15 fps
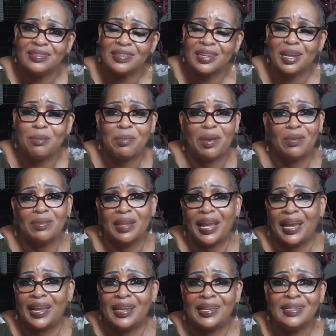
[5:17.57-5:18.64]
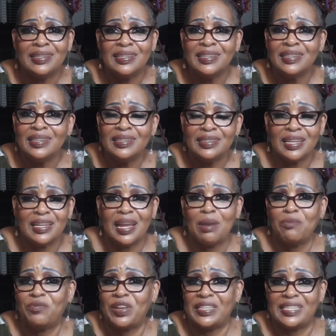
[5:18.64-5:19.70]
Come on, lady.
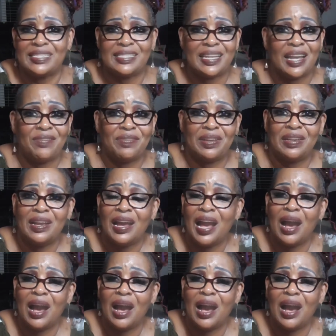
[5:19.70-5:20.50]
I'm 57.